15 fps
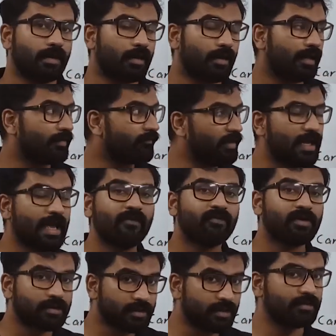like we have
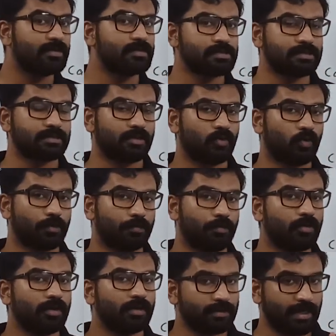written this in the
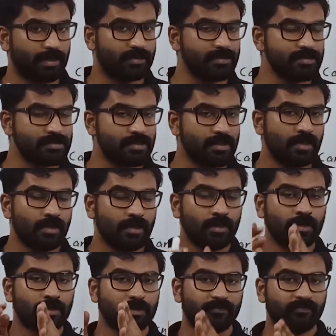notebook, that is
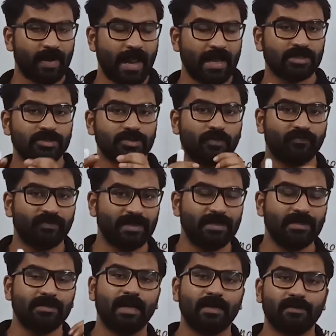the fraction of heat that